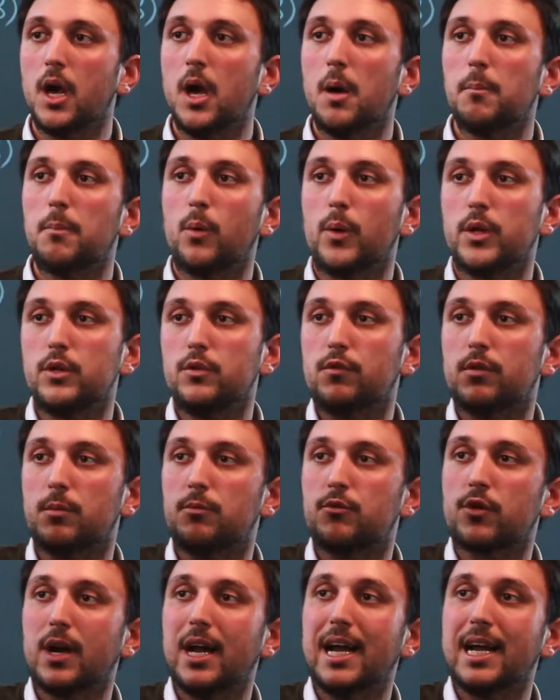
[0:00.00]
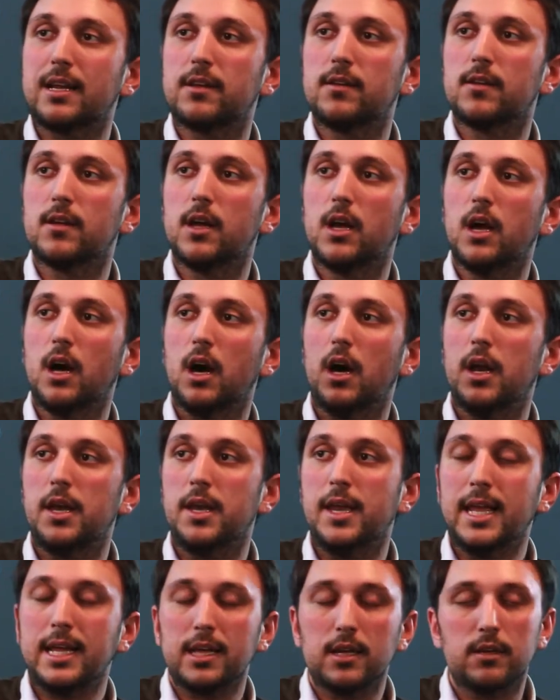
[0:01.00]
But when you subtract a
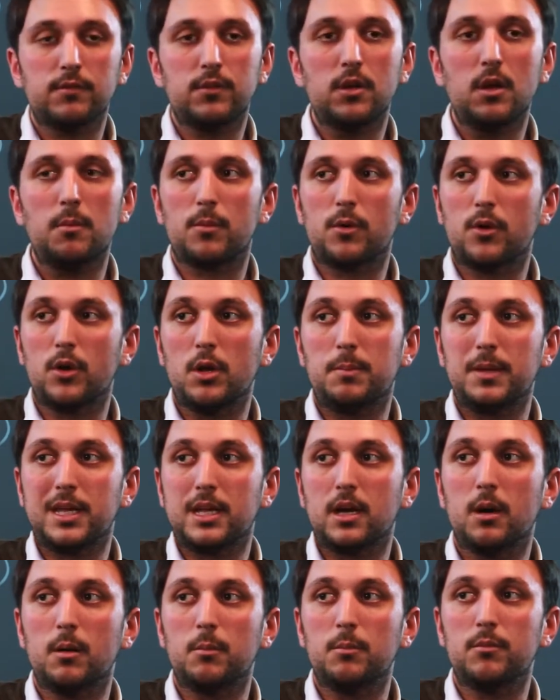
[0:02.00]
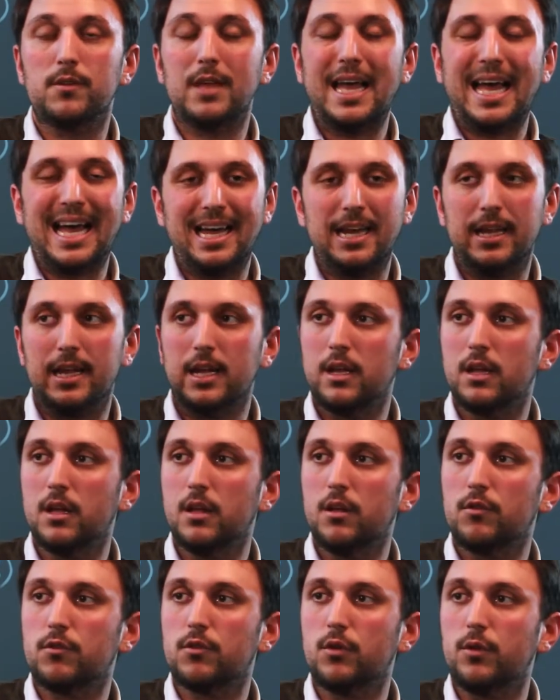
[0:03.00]
negative number, it becomes adding.
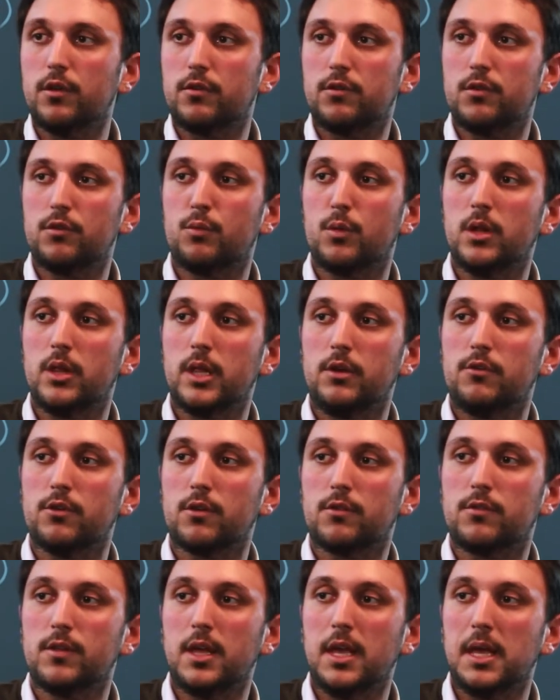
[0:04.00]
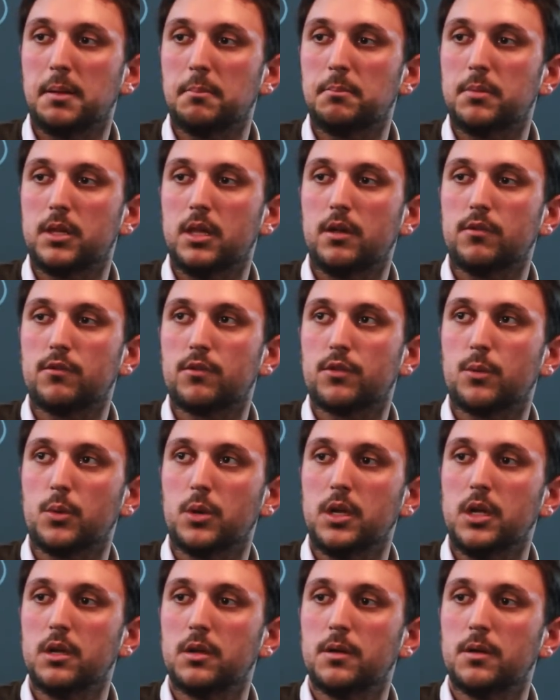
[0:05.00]
So this is really just saying plus 3